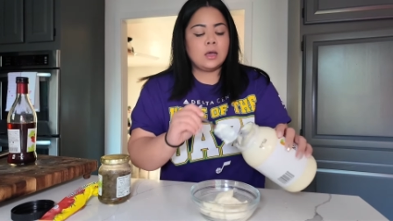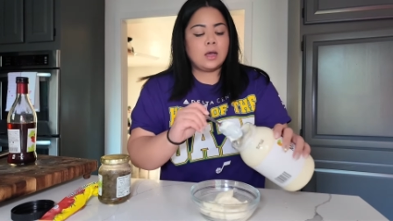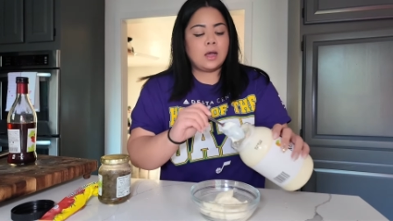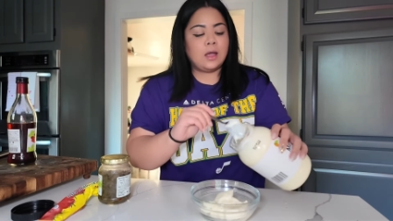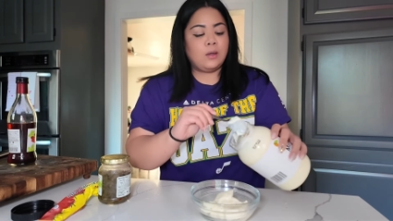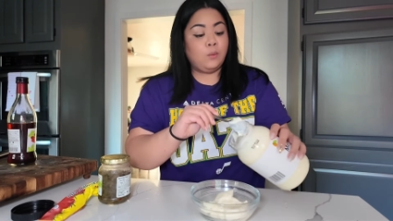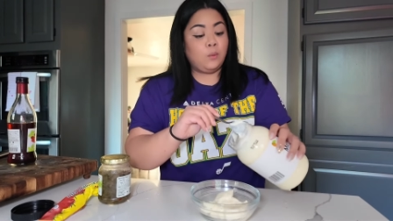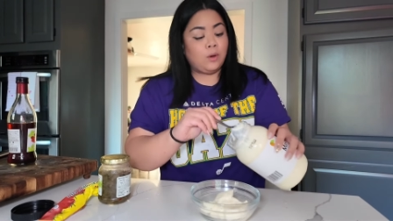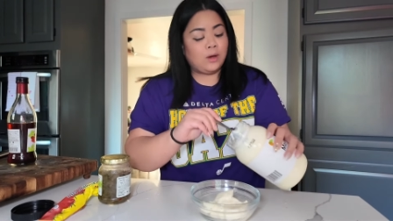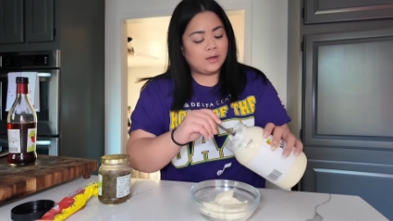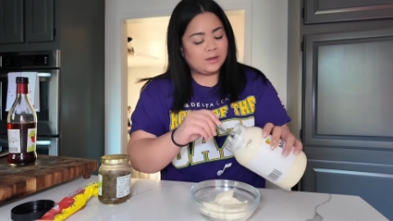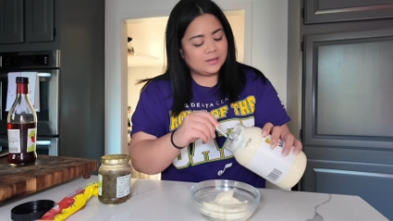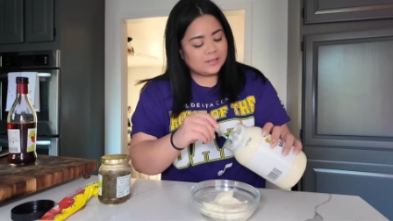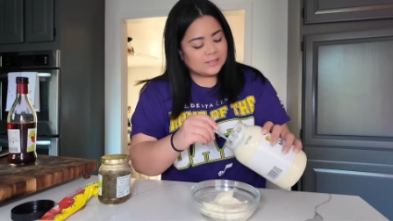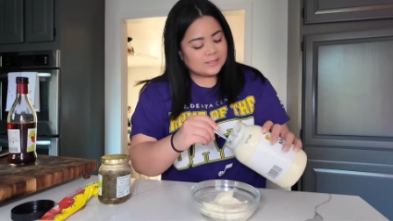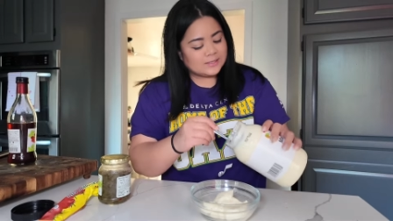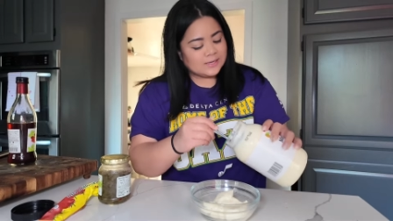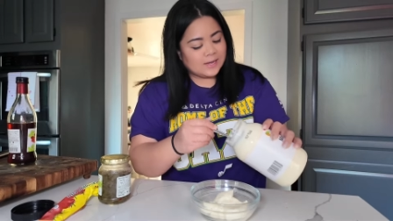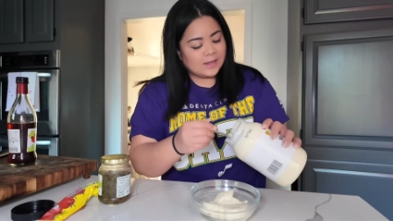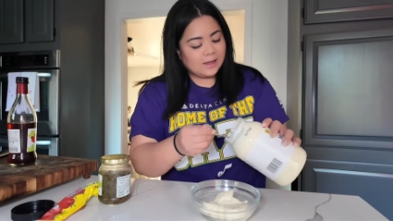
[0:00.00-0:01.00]
I wanna
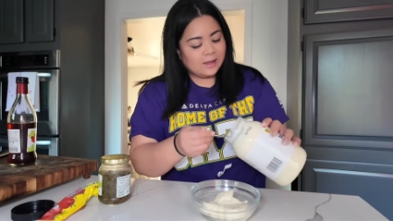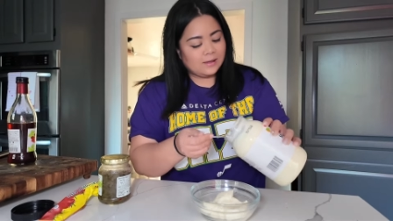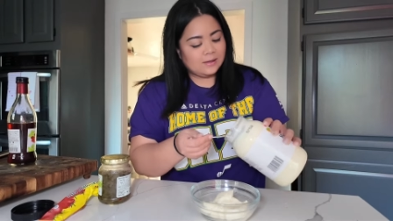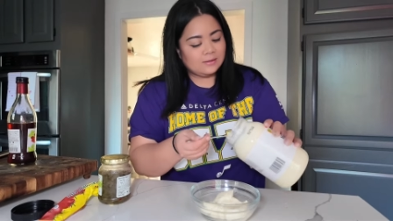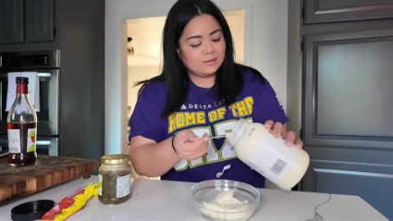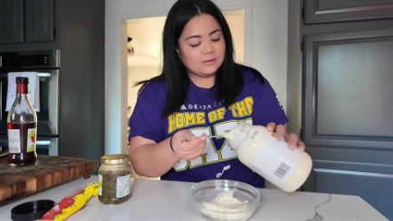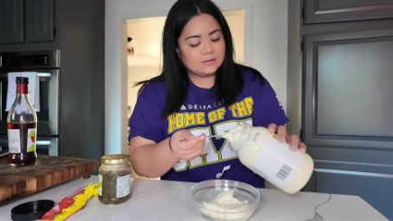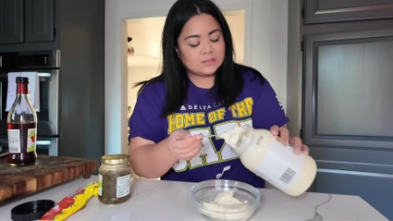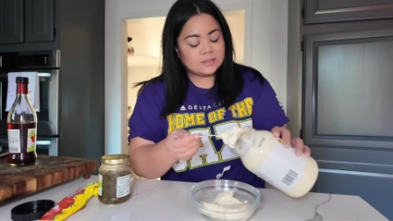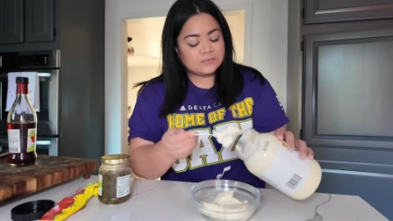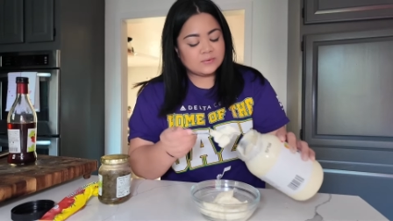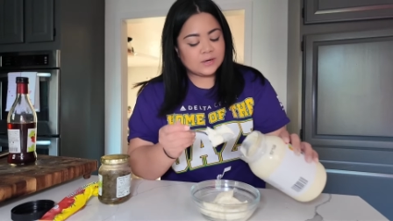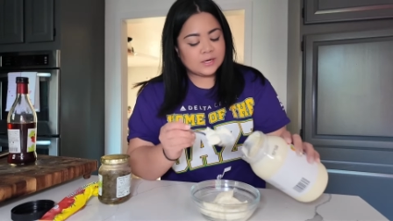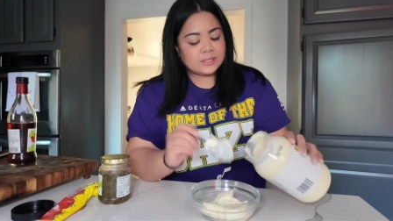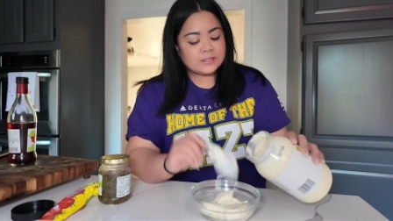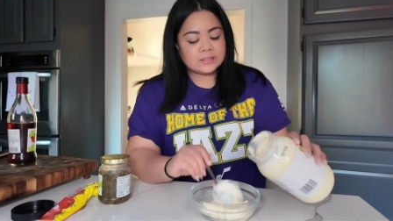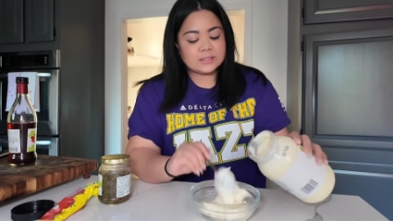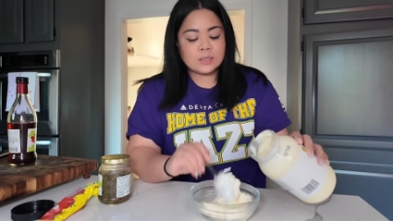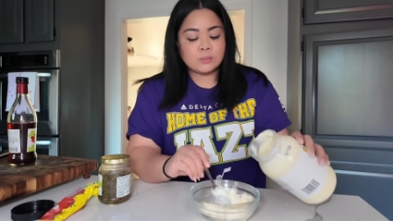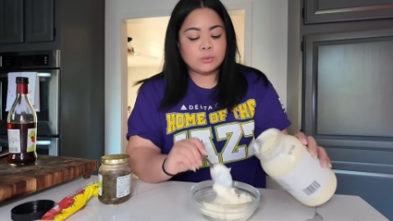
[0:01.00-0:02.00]
say this is very
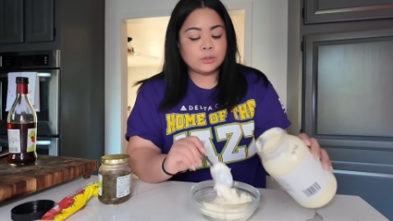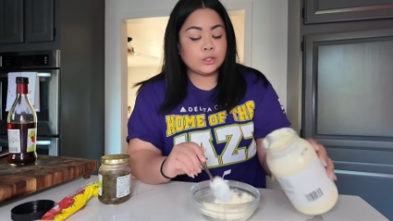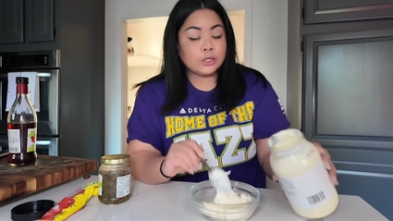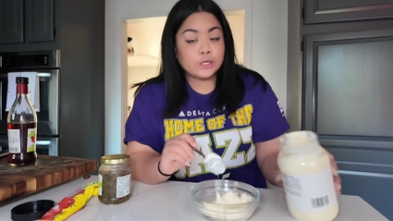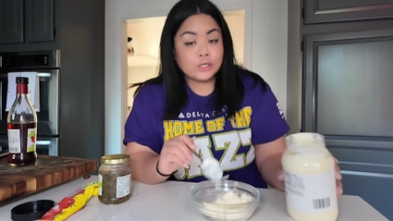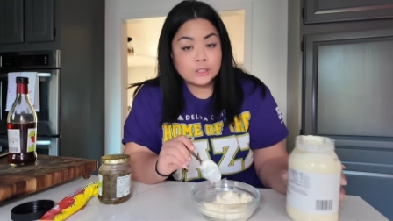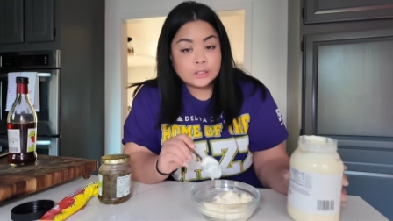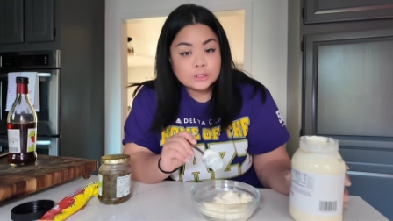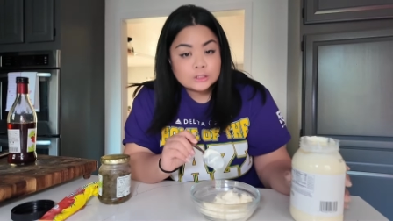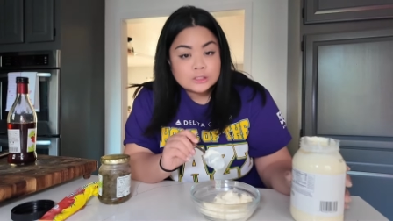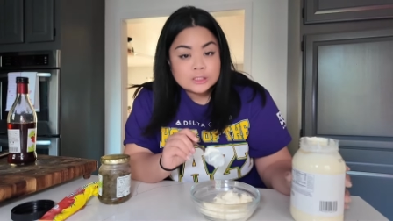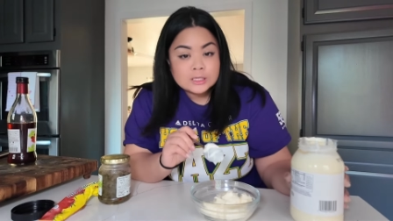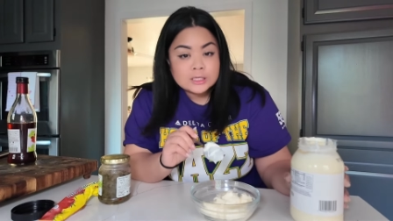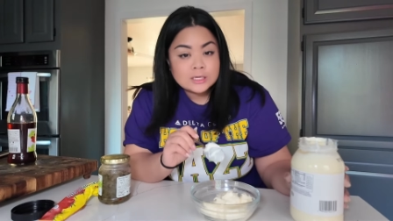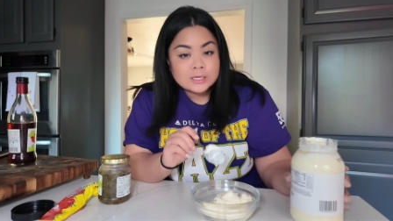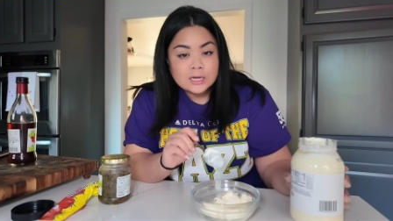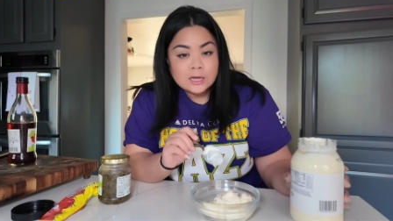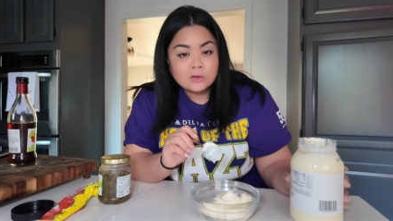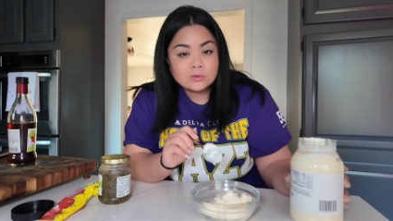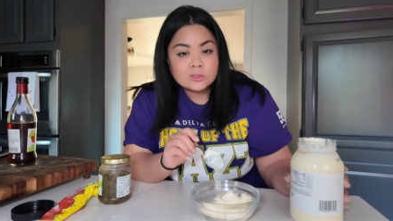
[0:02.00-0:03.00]
similar to
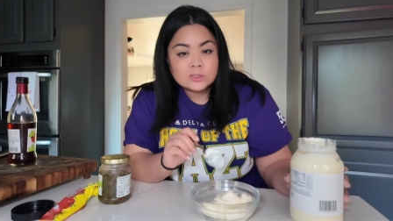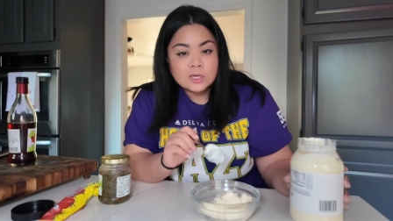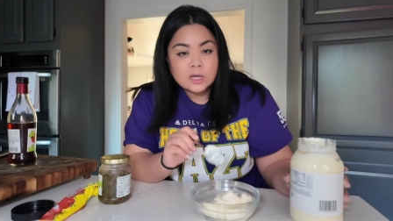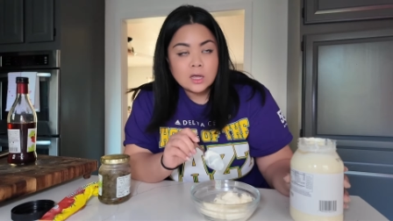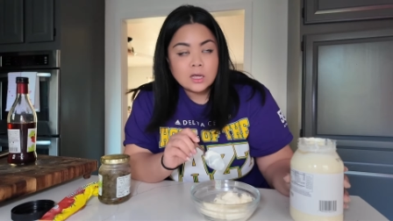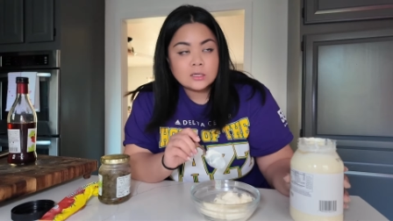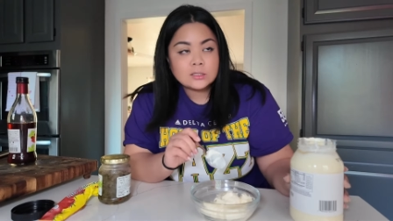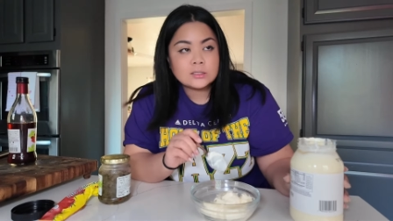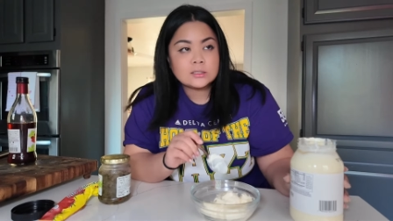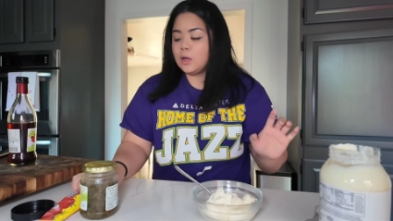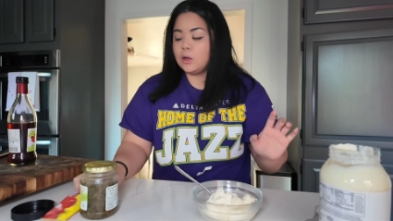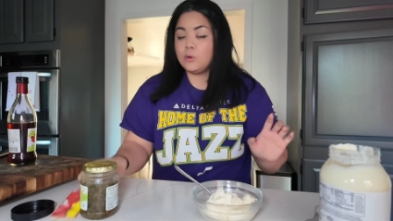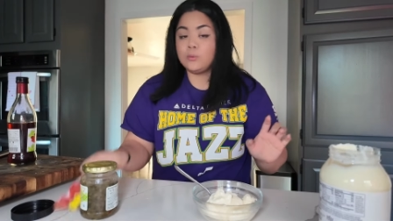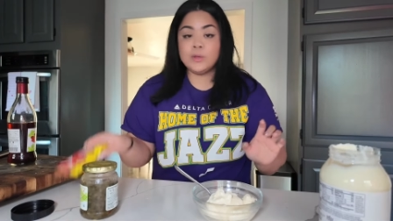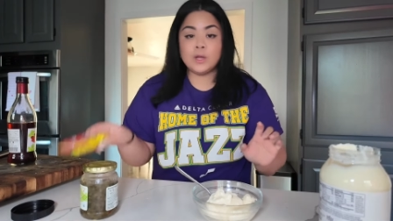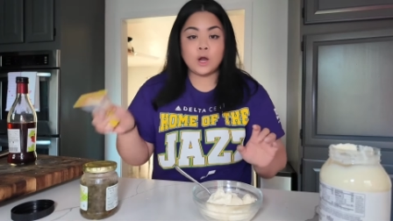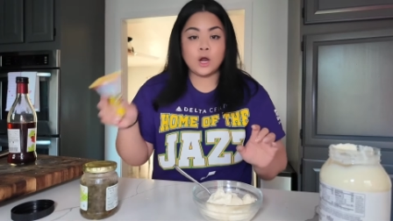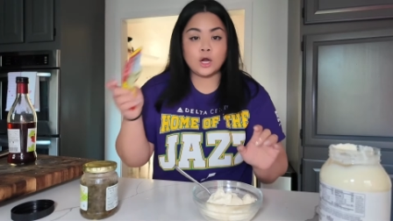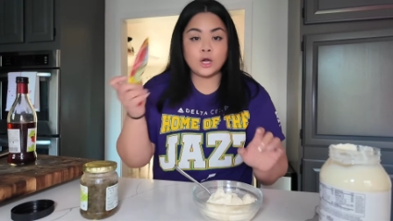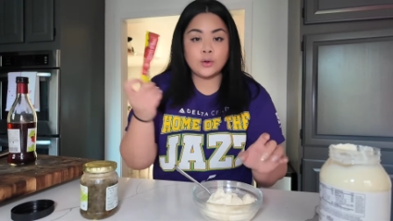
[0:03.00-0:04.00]
In-N-Out sauce.
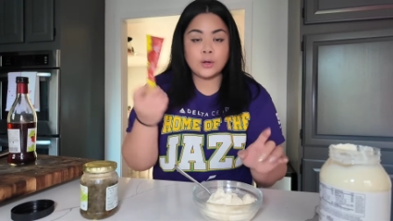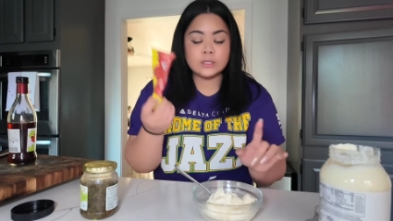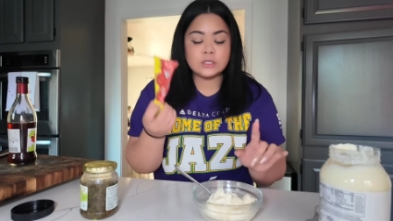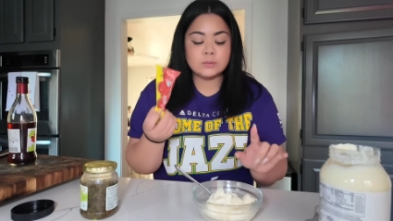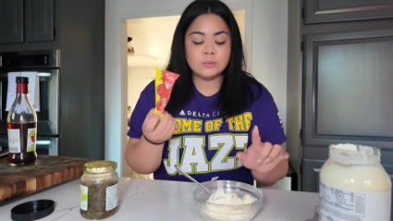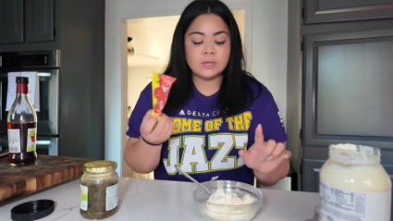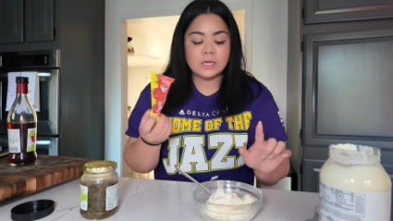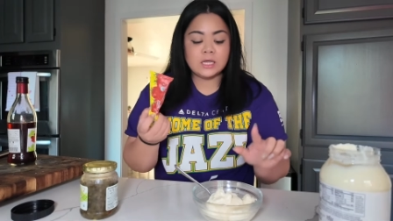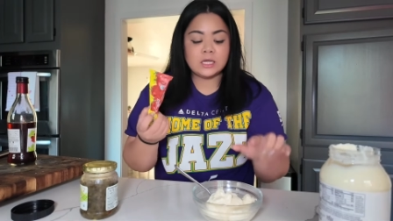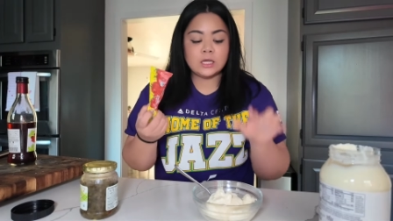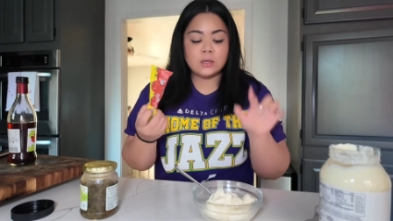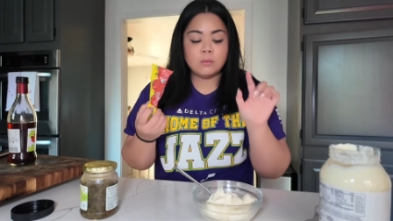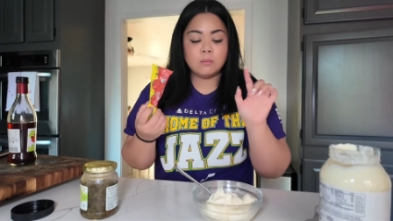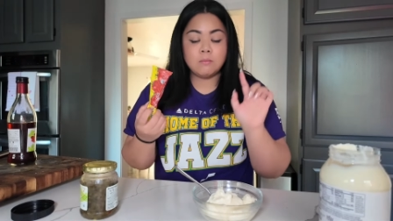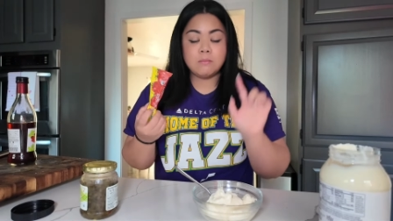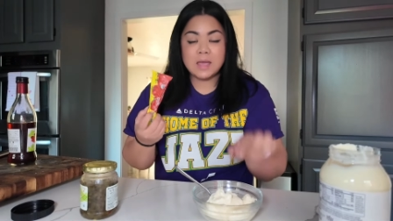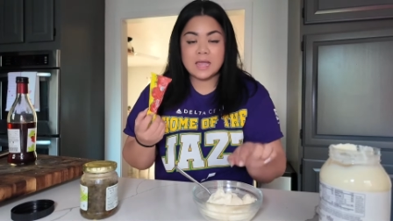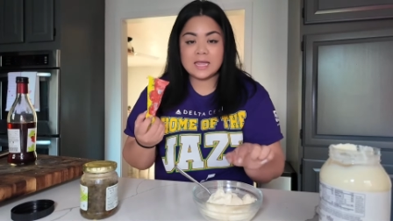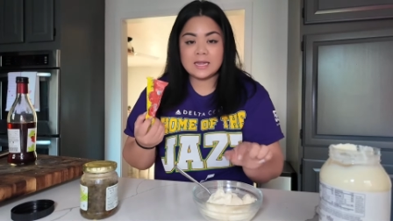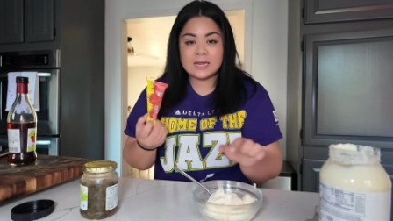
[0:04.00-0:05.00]
We are going to be
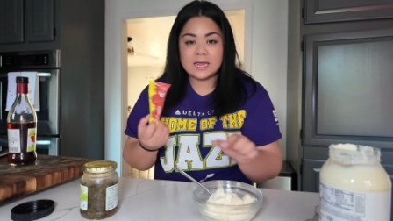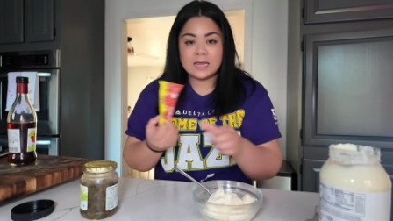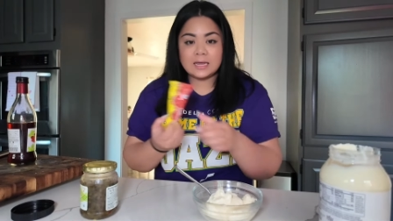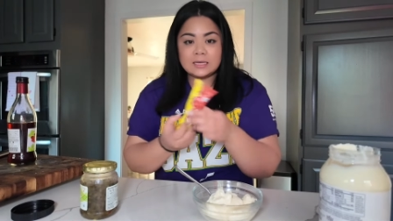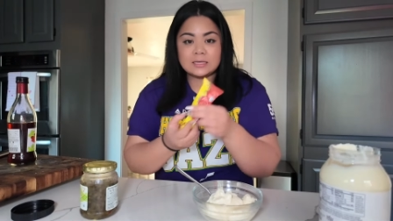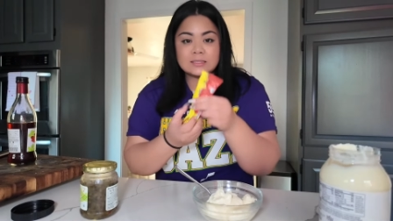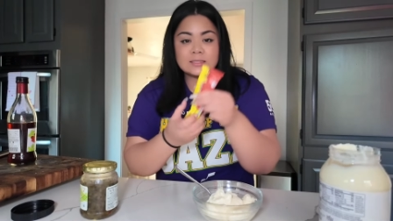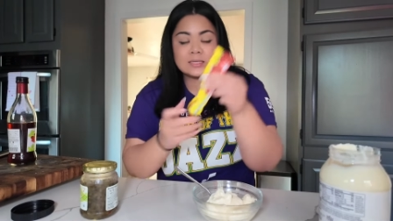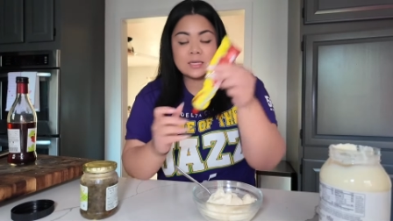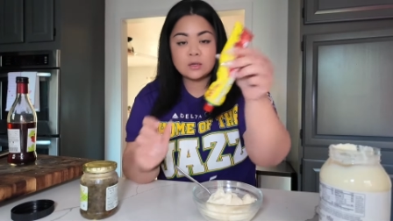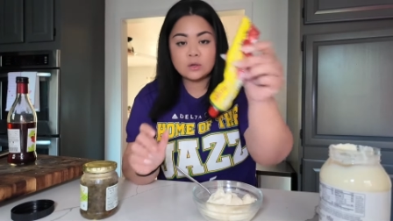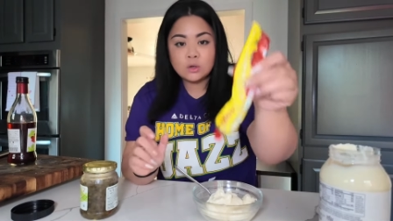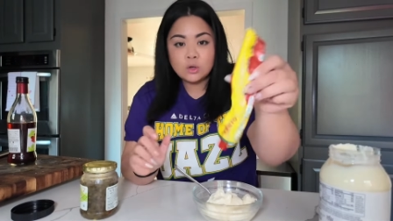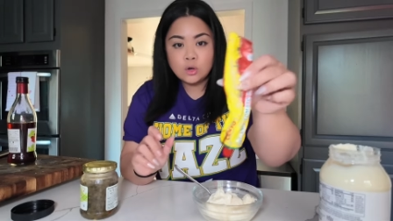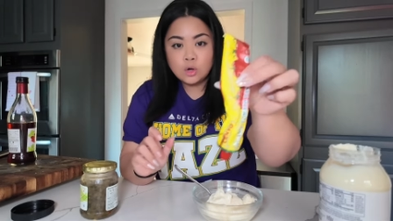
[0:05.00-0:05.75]
mayonnaise.